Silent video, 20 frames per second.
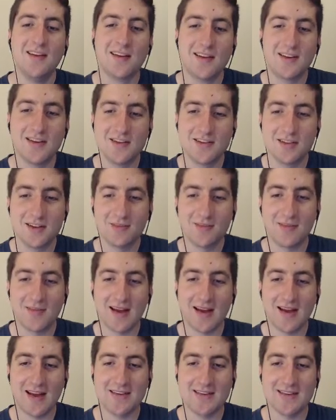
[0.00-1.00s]
Could you
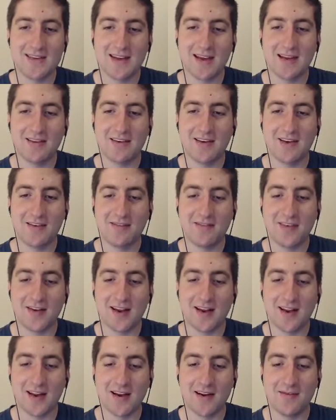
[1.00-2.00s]
imagine having to
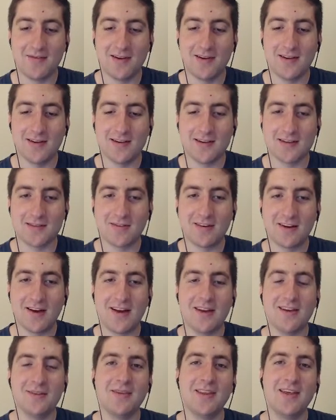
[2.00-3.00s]
fight Hairball just
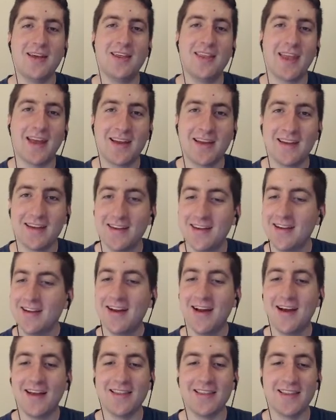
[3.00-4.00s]
randomly? Like,
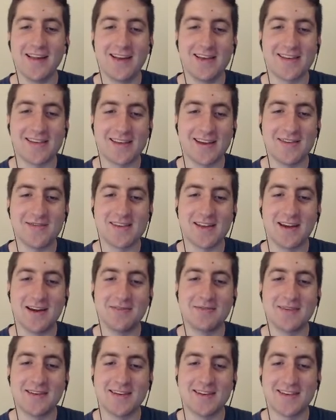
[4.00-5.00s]
a Lynx comes
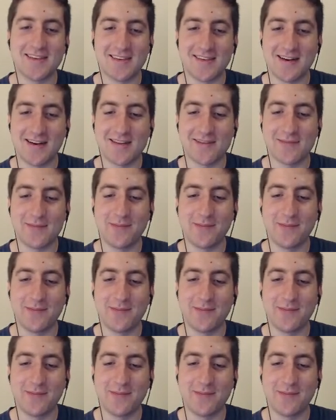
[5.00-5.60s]
up and just starts